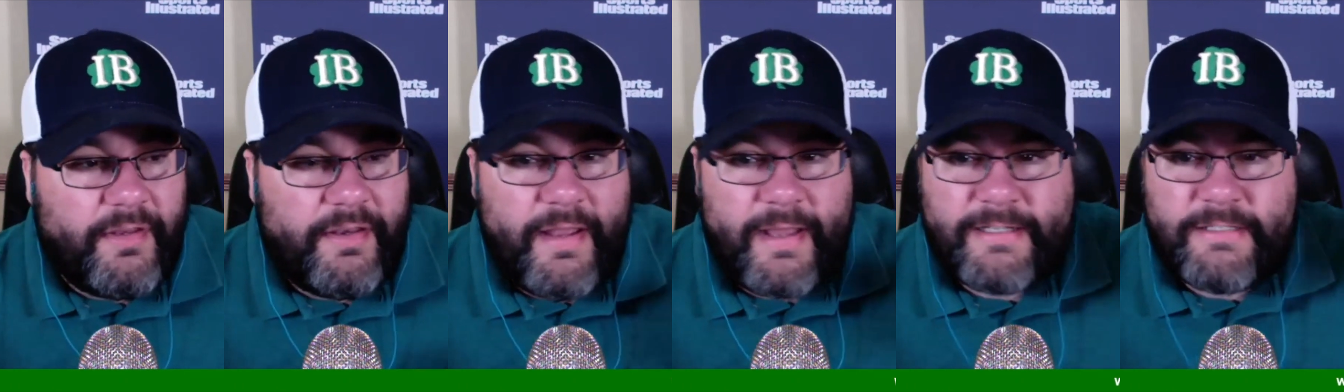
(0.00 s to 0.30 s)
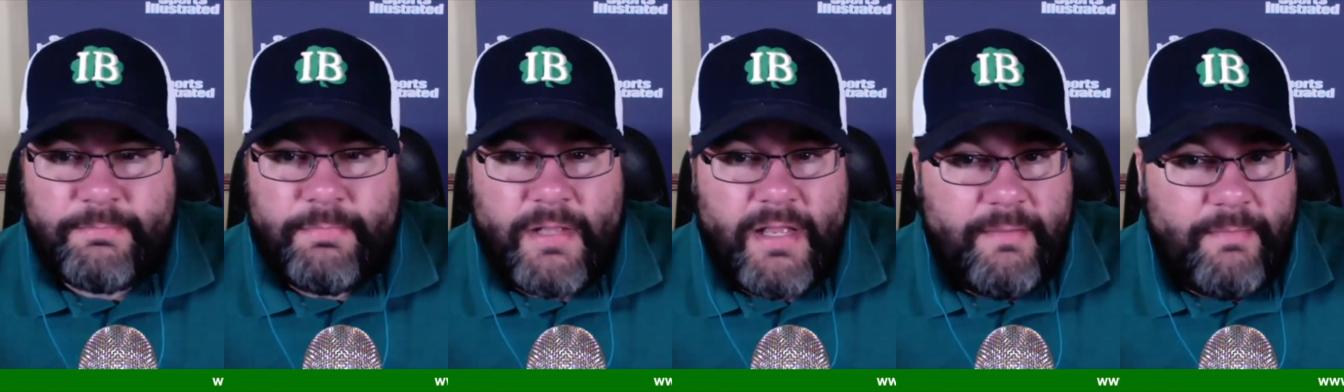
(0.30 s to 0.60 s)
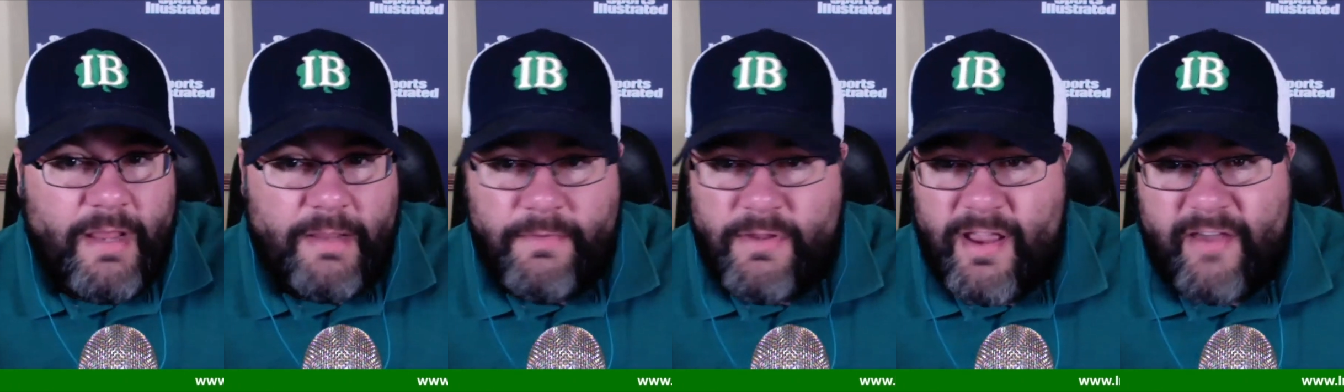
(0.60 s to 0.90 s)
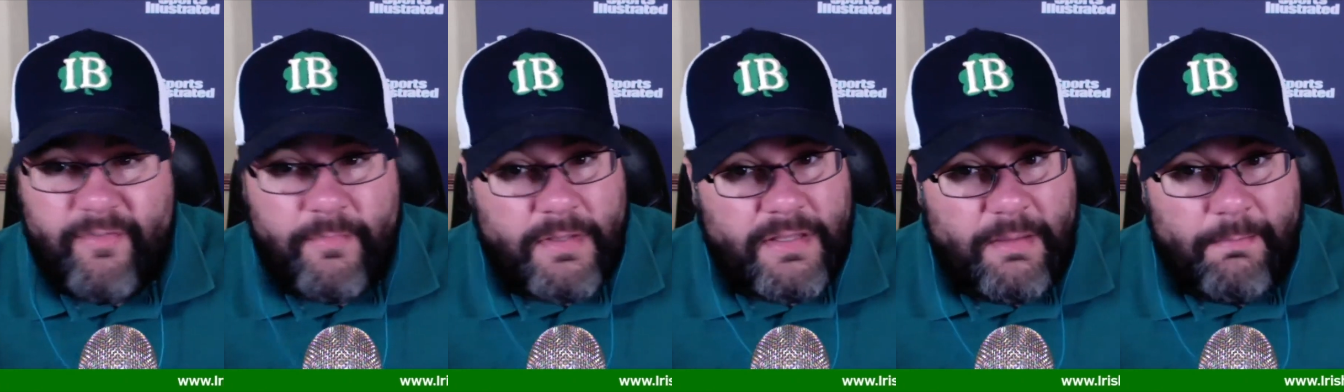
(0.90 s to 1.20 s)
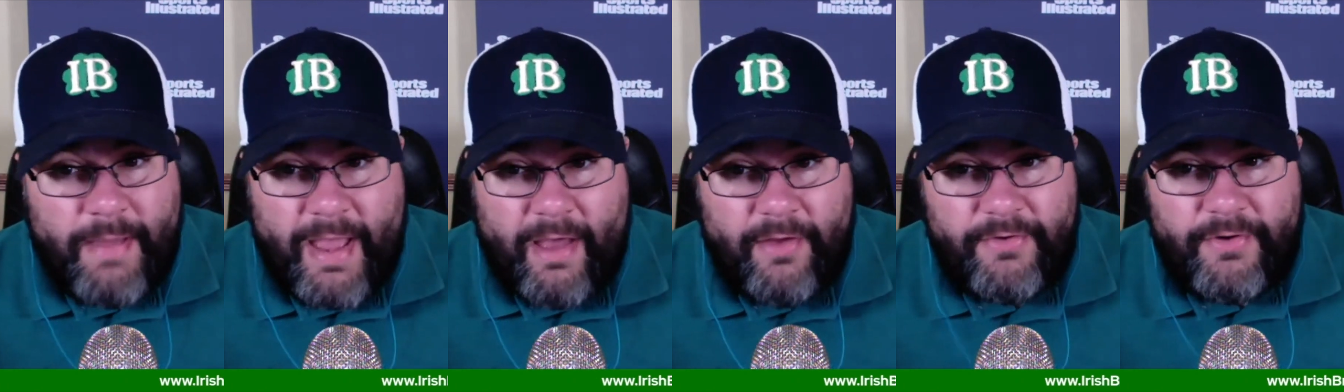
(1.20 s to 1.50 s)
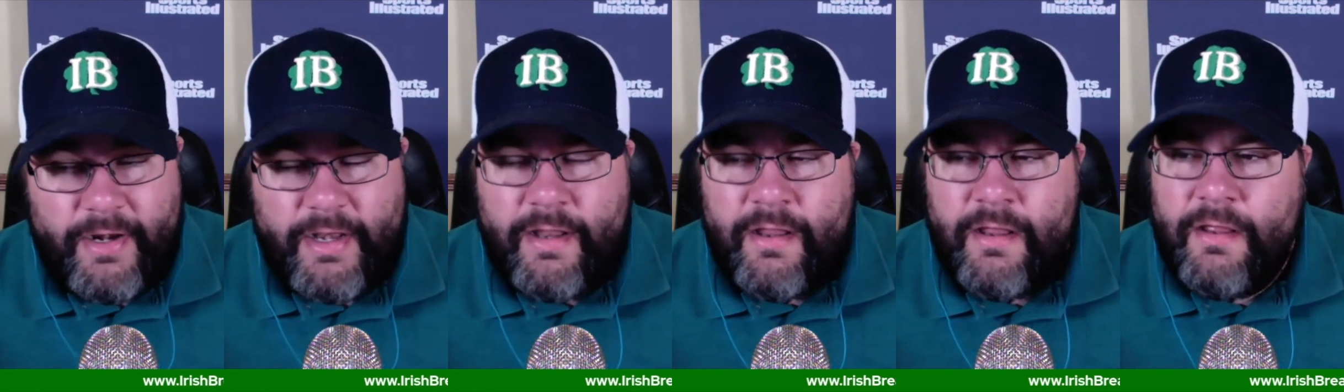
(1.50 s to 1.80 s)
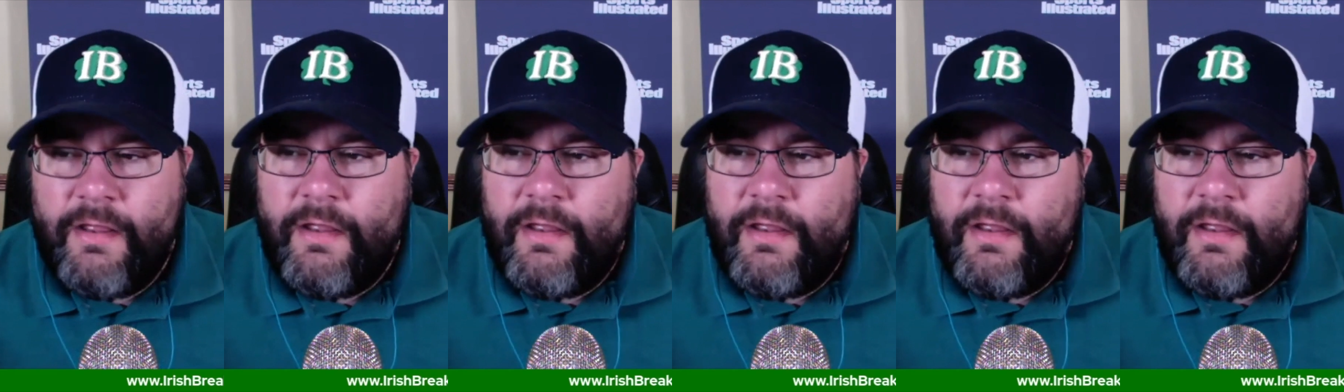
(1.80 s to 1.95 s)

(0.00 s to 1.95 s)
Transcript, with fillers: The next play, maybe you have him in the boundary.